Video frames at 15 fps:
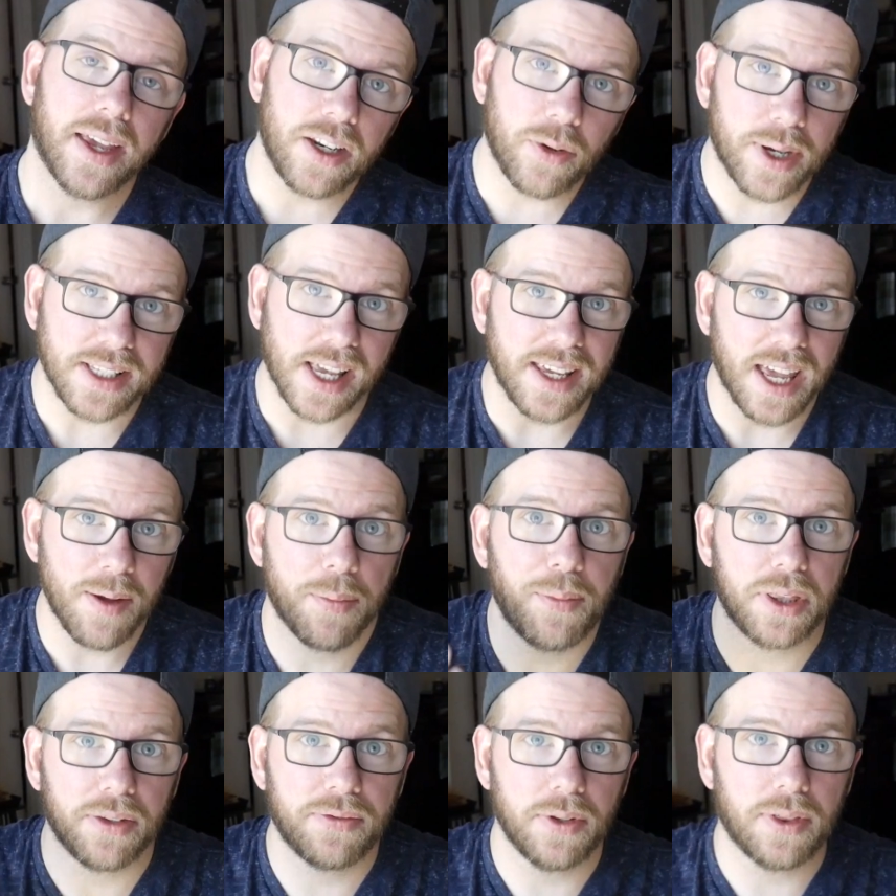Anyways, I came up
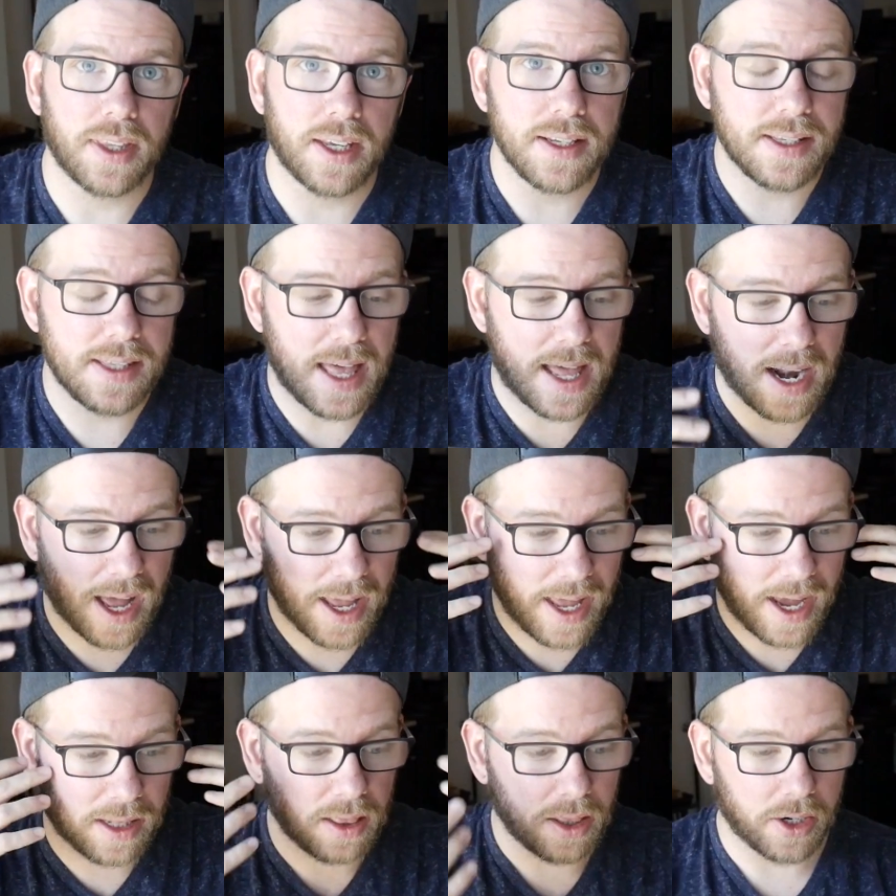with a few things that I
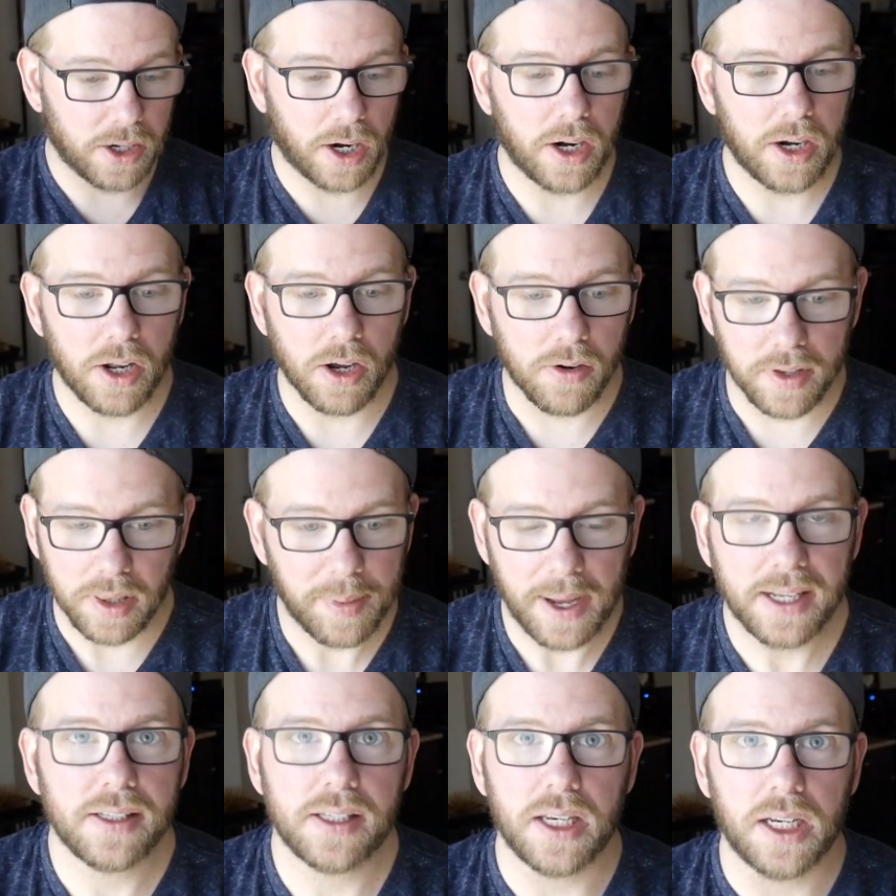had learned over the
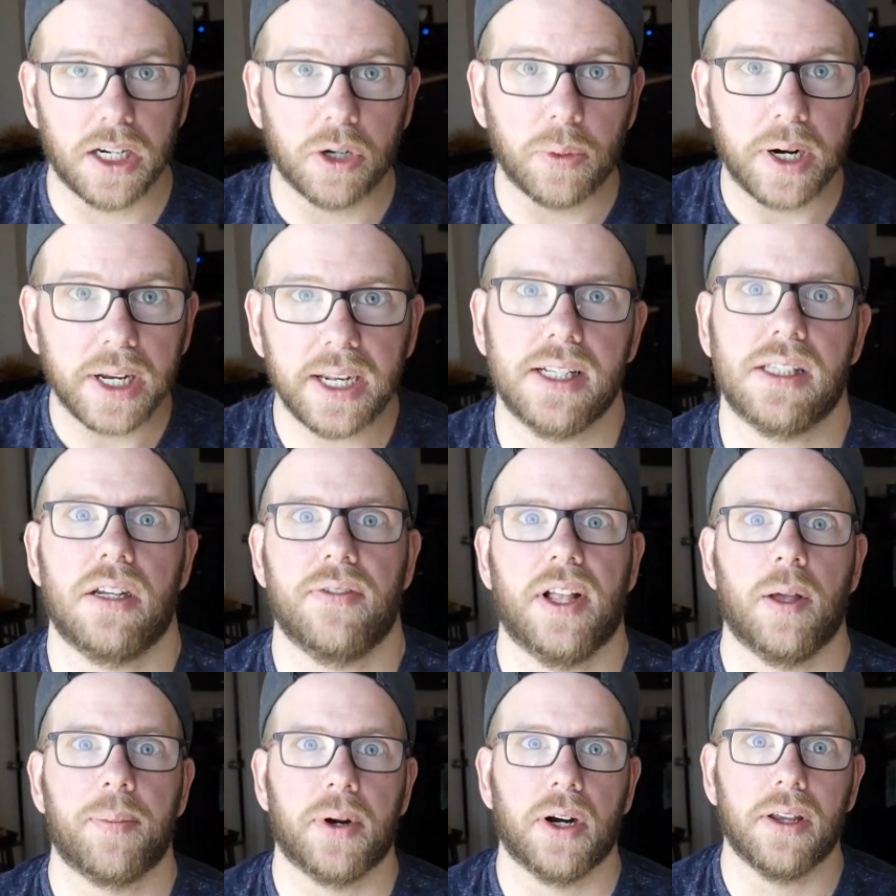past year working as a
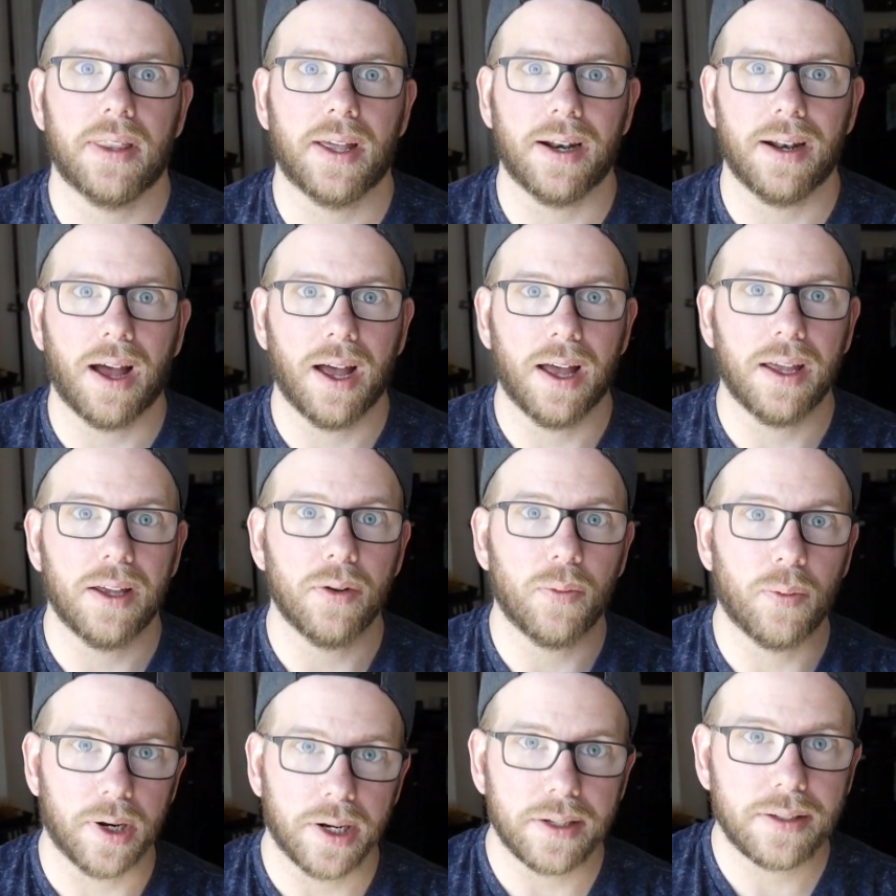developer that I
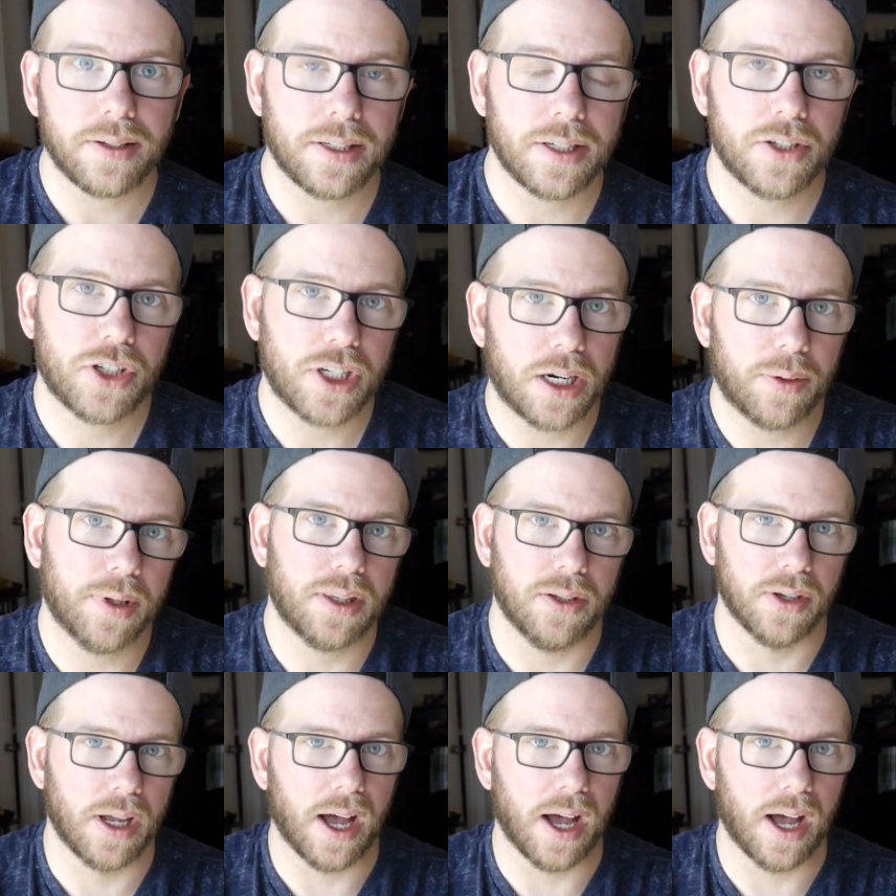wanted to share with you